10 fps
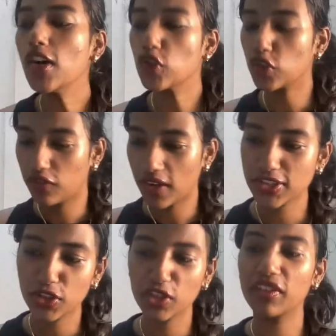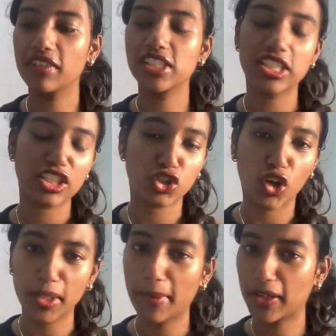So first, we will just
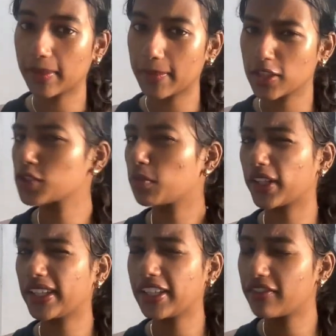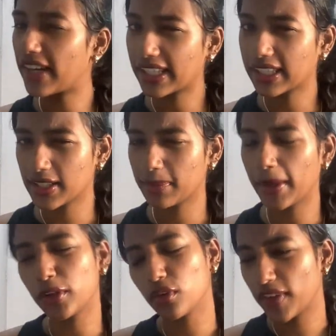talk about the business model in a very crisp
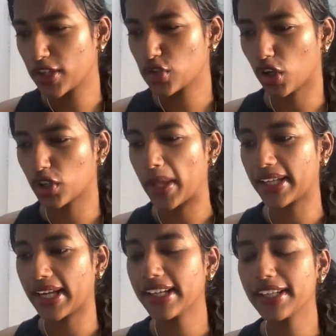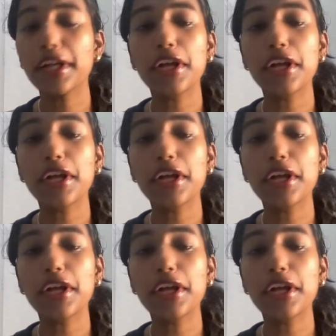and very short way, right?